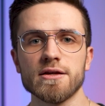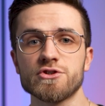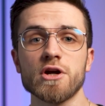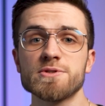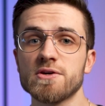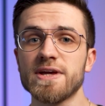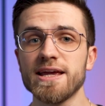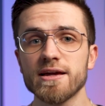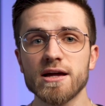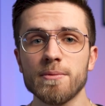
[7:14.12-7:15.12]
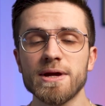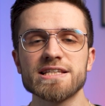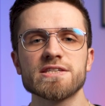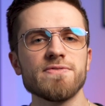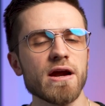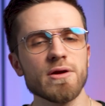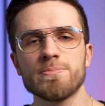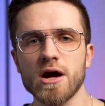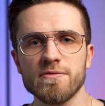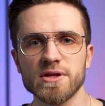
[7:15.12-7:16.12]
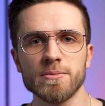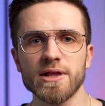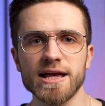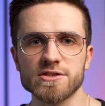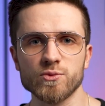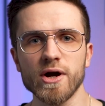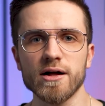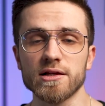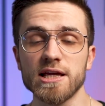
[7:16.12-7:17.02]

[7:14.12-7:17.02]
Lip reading: In terms of income, it's very profitable as well.